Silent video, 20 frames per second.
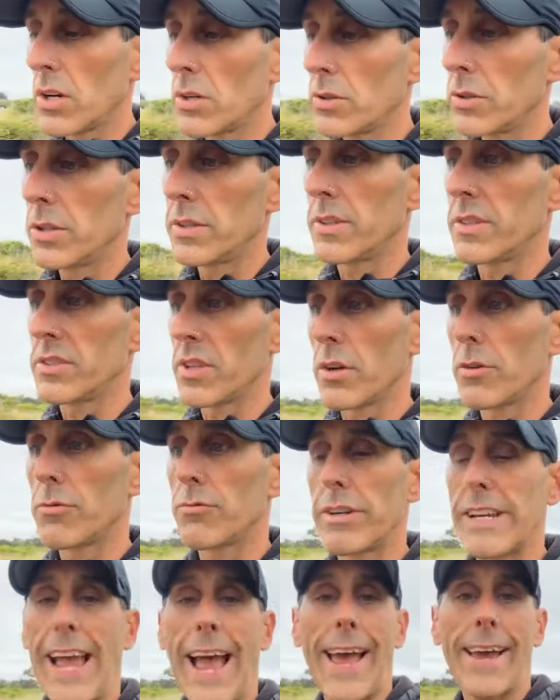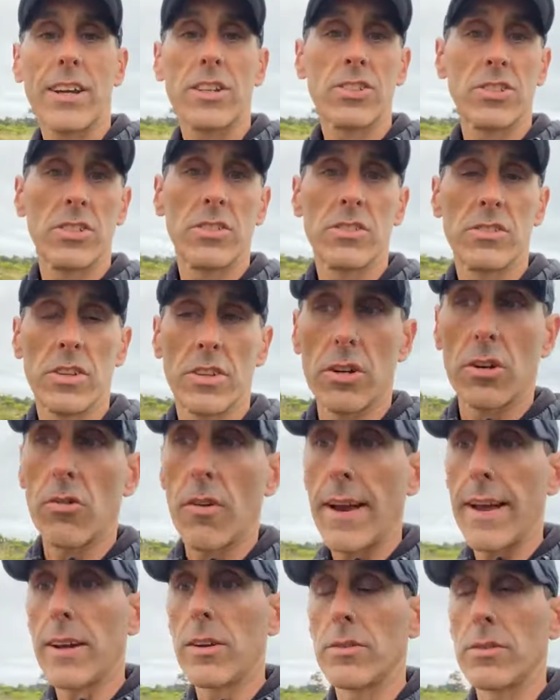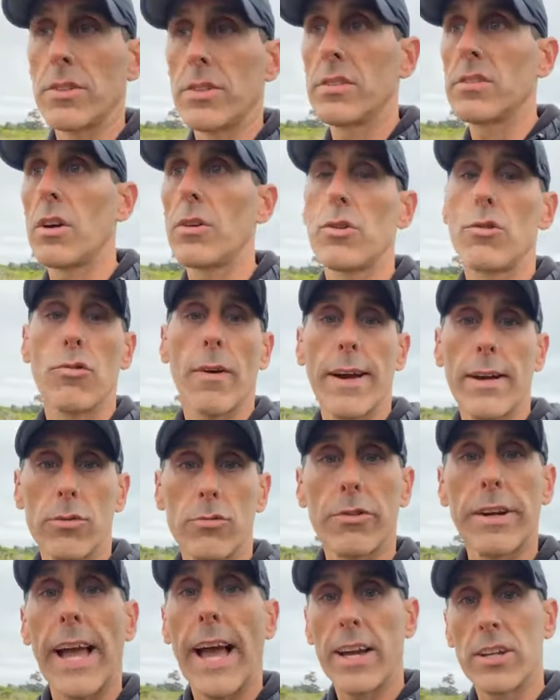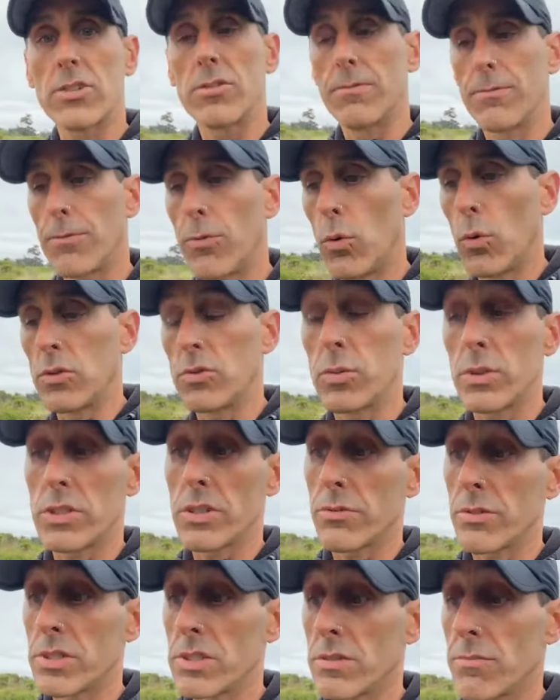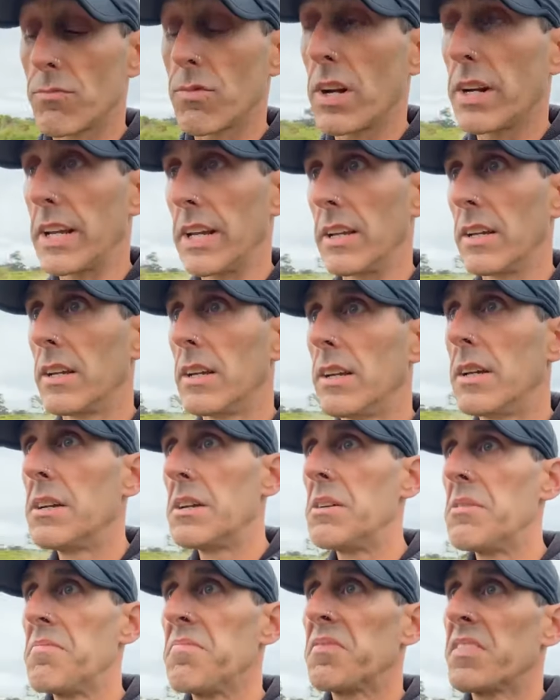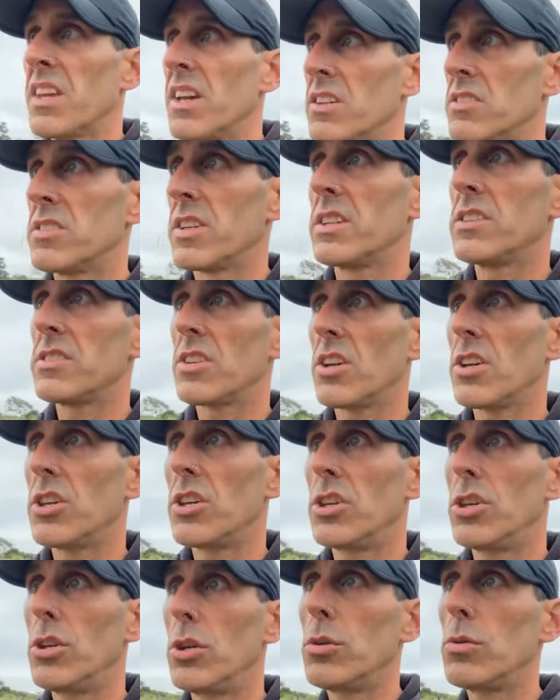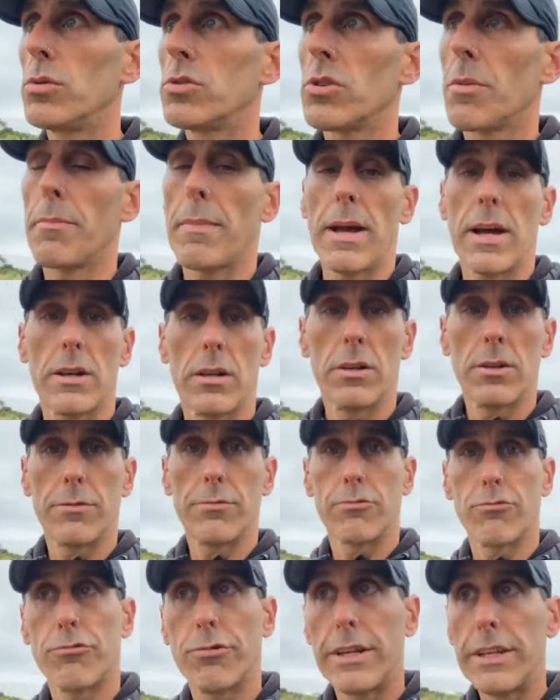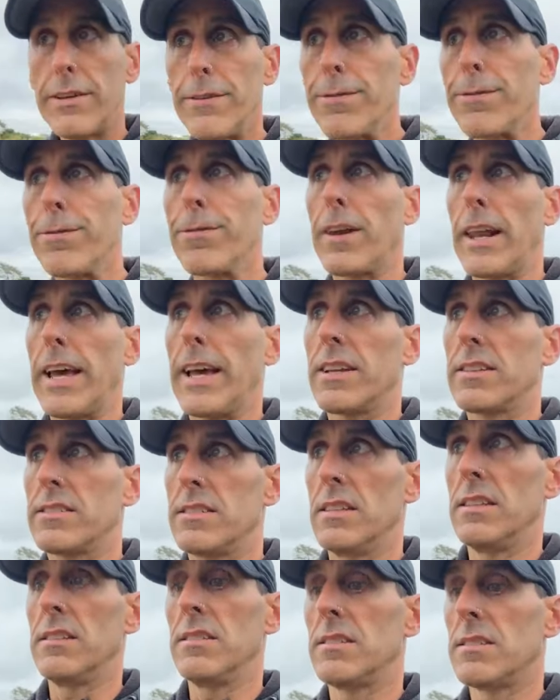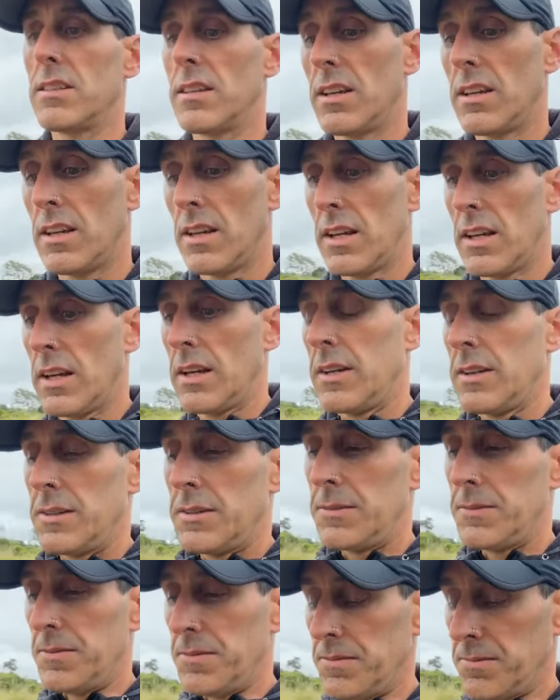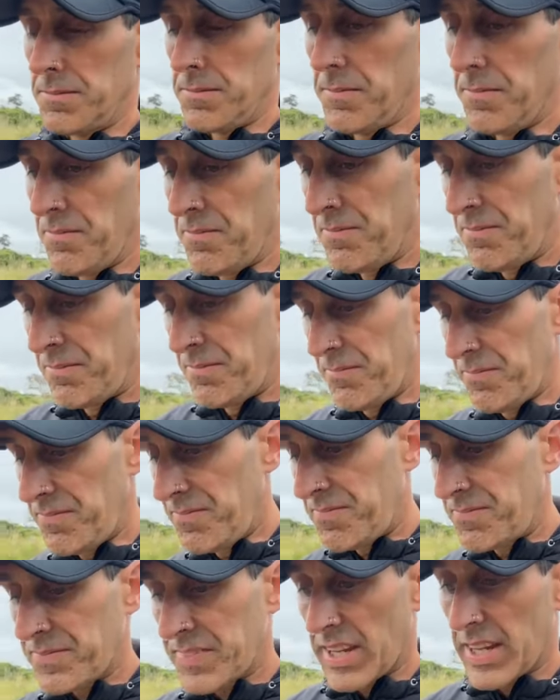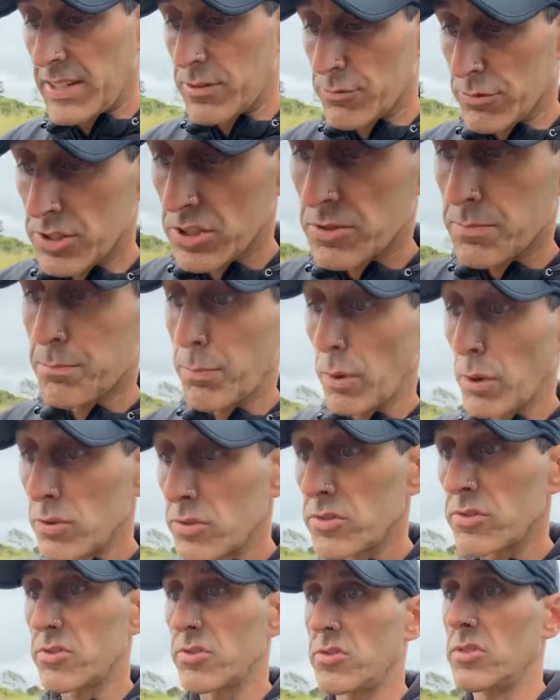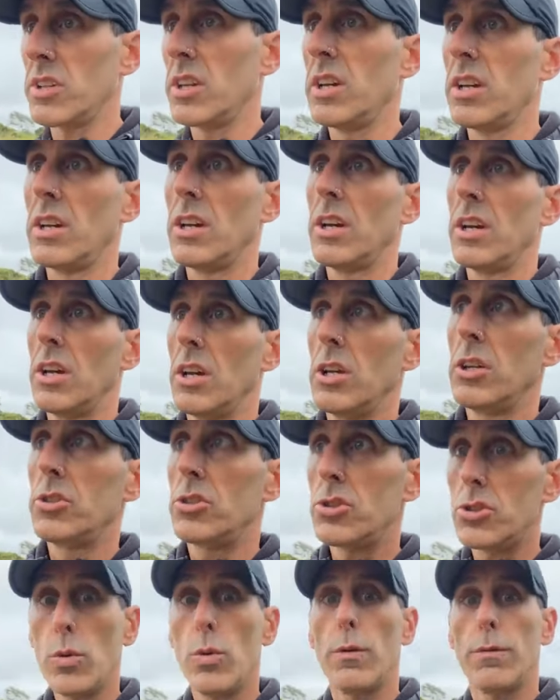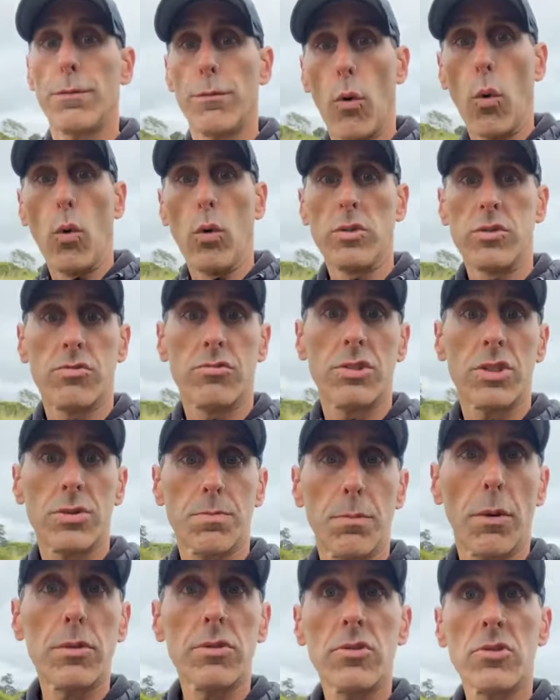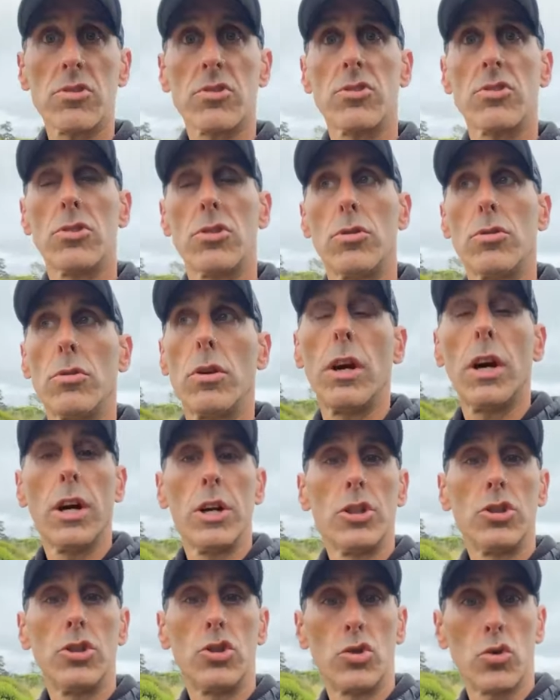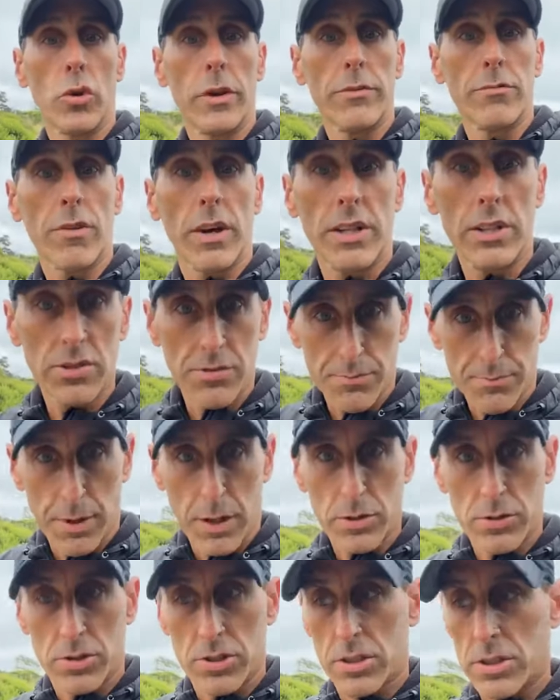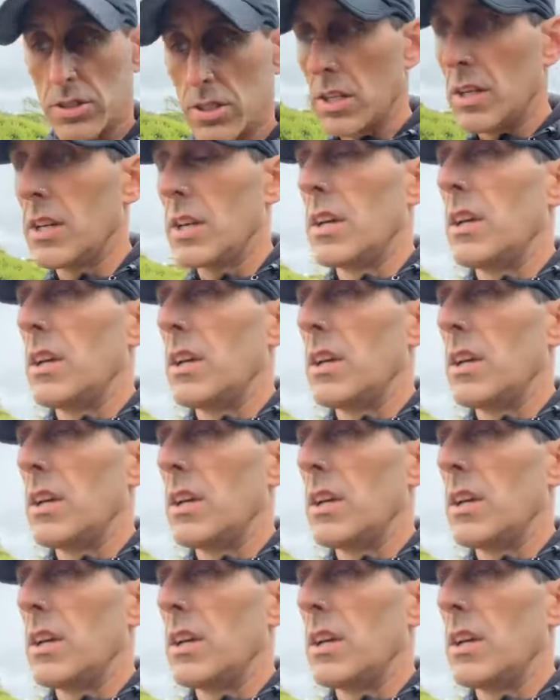no reaction to the ground. There's no ground reaction force, which there is in running. So there's a huge amount of reflexes and response to force, response to joint range of motion,